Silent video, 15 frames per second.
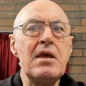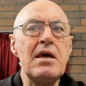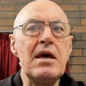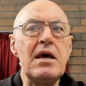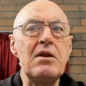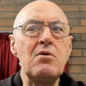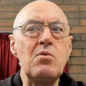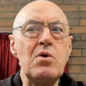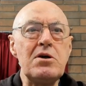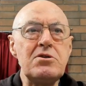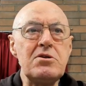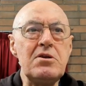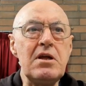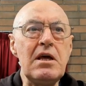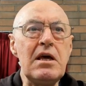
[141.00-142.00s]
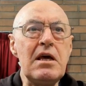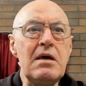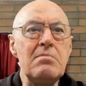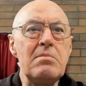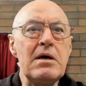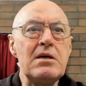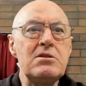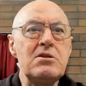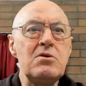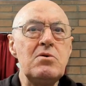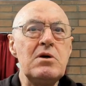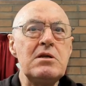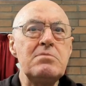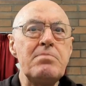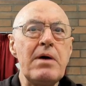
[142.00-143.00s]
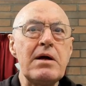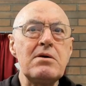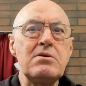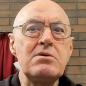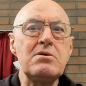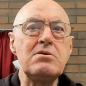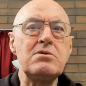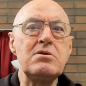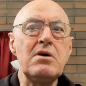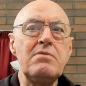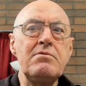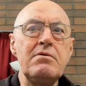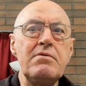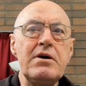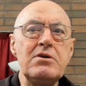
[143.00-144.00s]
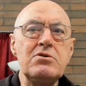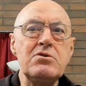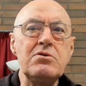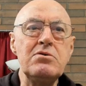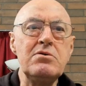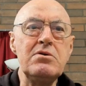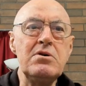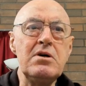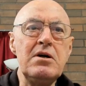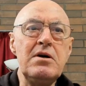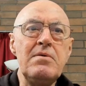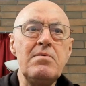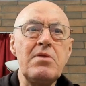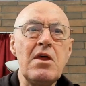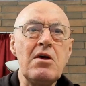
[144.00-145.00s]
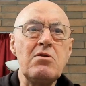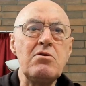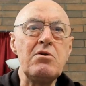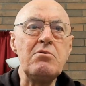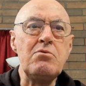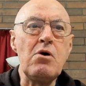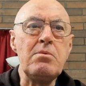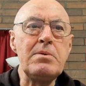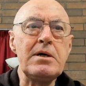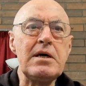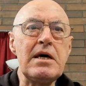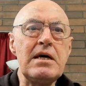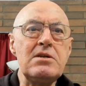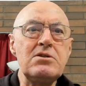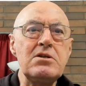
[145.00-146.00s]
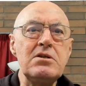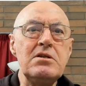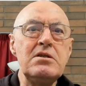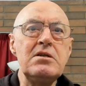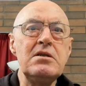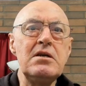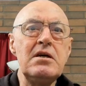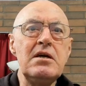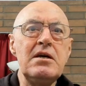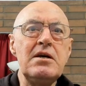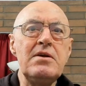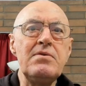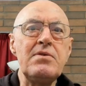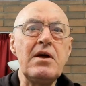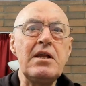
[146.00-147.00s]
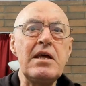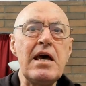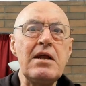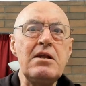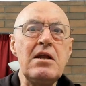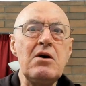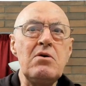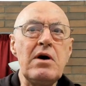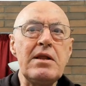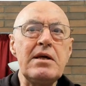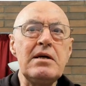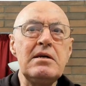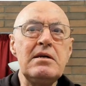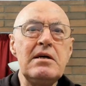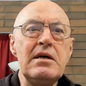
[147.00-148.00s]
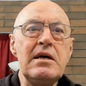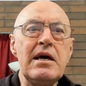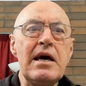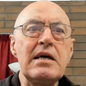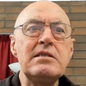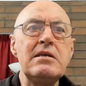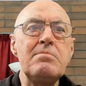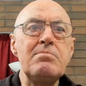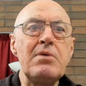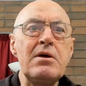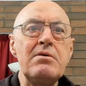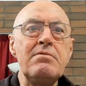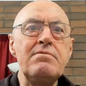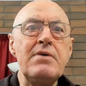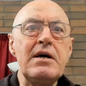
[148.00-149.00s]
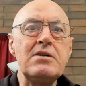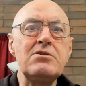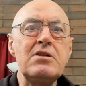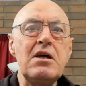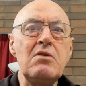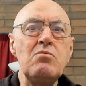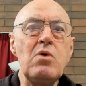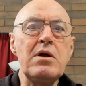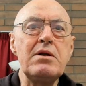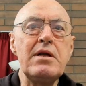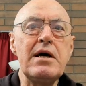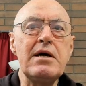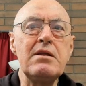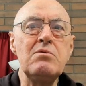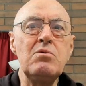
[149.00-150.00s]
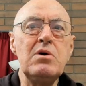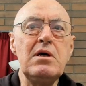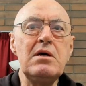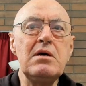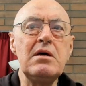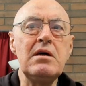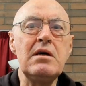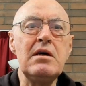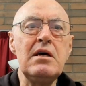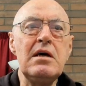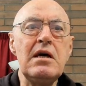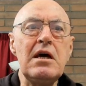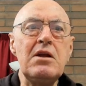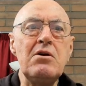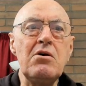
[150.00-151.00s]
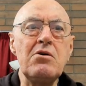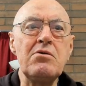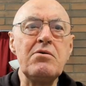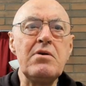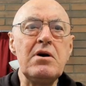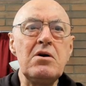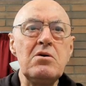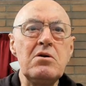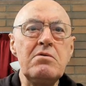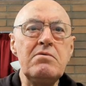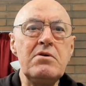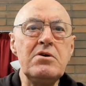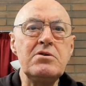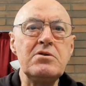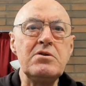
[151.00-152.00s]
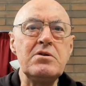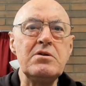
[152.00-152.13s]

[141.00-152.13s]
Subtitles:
and questioning him as to his practices of devotion, the robber answered that he had no other except that of fasting one day of the week in honour of the Holy Virgin,